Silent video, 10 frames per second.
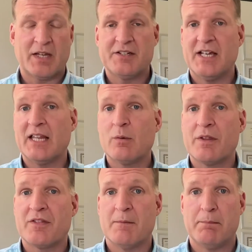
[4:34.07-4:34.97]
dealing
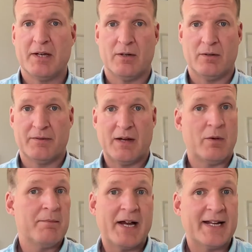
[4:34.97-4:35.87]
with the bill that
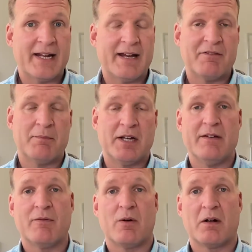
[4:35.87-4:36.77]
we might not have the money
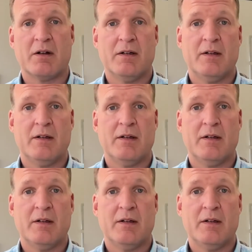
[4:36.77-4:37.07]
for,